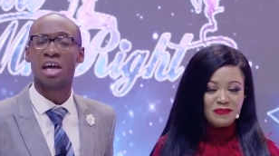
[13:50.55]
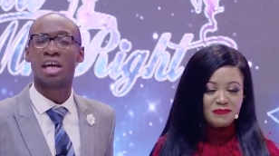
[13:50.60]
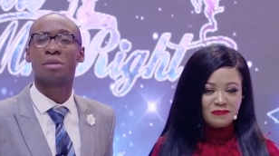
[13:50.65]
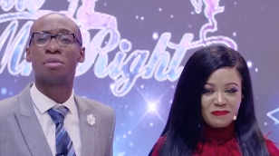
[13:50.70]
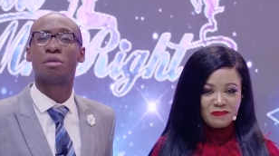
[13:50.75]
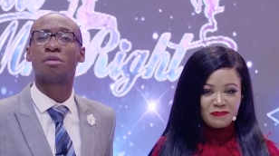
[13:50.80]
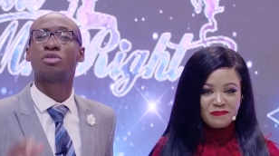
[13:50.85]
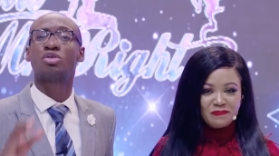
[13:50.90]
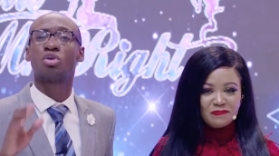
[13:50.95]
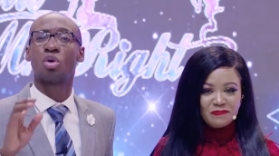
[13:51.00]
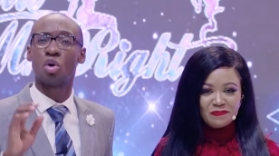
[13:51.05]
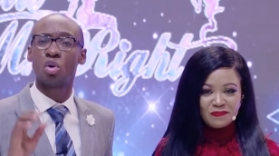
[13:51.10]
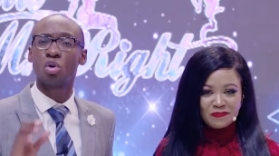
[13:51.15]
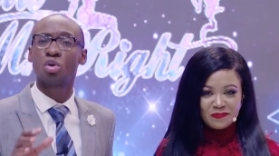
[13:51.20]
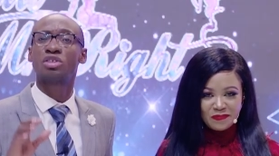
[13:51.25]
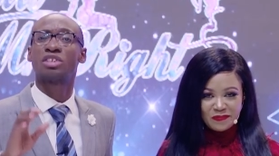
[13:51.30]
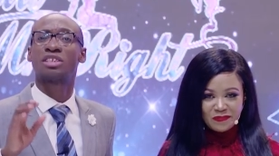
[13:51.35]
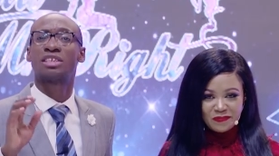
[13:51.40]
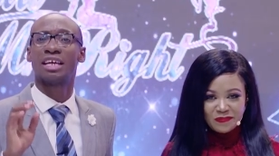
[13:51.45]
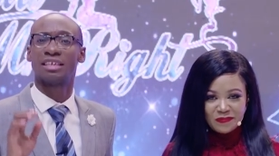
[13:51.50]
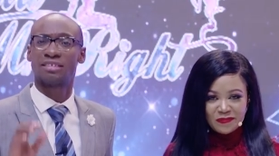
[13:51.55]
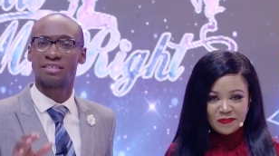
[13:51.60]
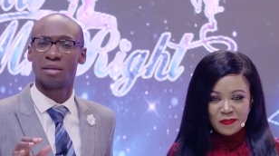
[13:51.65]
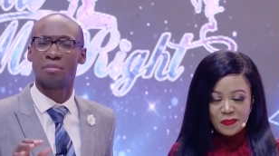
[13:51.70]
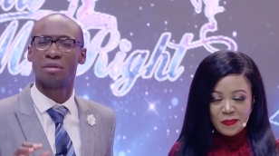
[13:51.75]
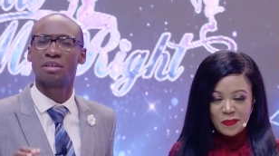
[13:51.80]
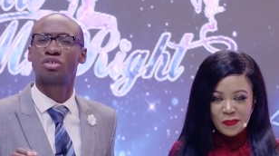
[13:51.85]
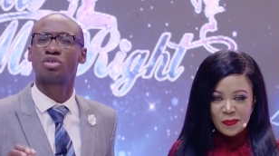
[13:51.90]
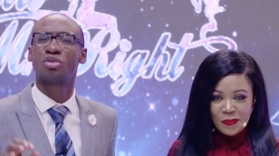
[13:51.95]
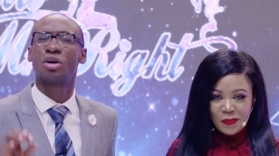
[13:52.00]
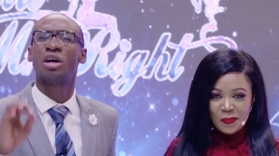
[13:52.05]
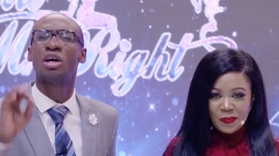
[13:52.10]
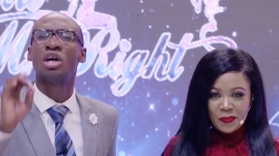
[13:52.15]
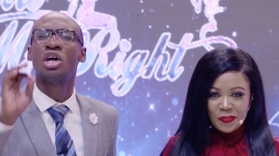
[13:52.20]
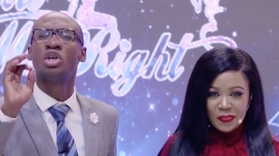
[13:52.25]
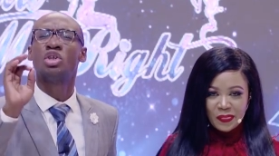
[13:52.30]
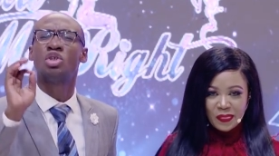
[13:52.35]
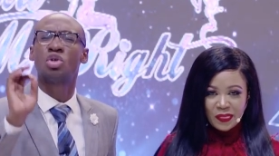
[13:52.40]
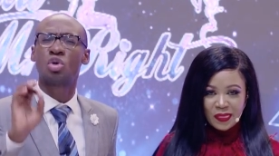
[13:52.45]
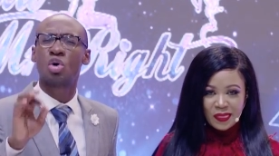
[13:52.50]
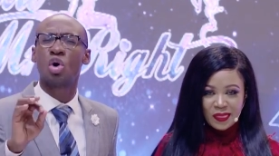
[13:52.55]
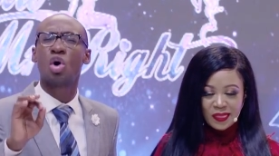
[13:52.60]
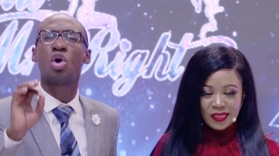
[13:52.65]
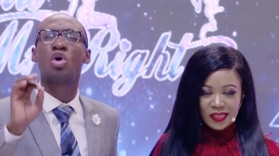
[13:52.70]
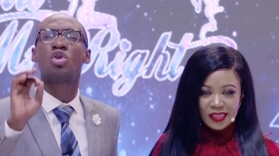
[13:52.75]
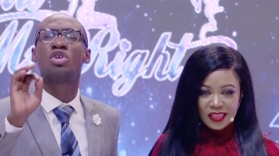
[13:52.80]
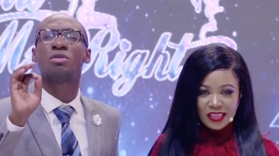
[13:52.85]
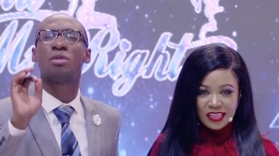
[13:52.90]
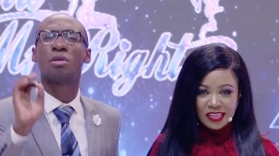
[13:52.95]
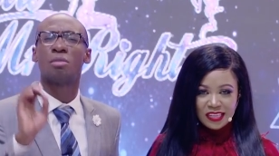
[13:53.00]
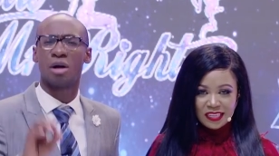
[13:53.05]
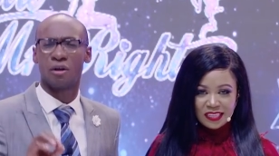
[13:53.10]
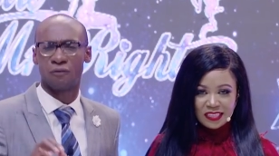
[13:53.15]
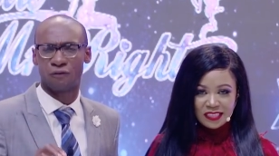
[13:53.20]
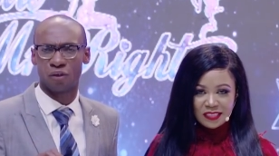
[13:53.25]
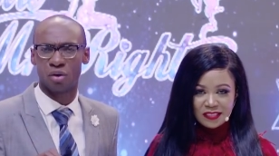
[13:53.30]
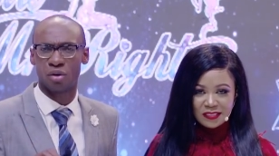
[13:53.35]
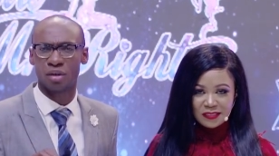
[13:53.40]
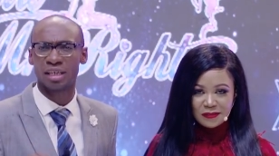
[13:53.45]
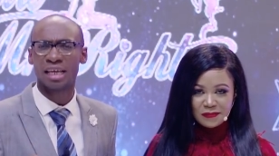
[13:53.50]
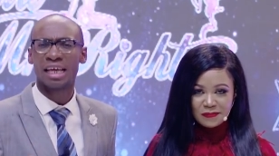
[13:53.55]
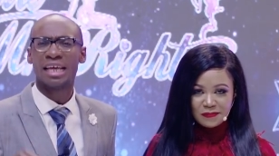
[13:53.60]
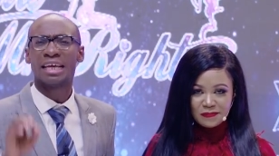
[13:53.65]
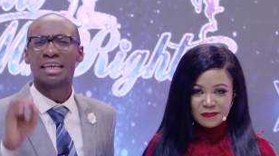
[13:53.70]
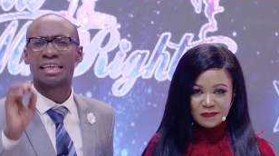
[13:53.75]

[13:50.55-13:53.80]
Speaker 1: Remember to always get here. Make sure you go on your mobile phone,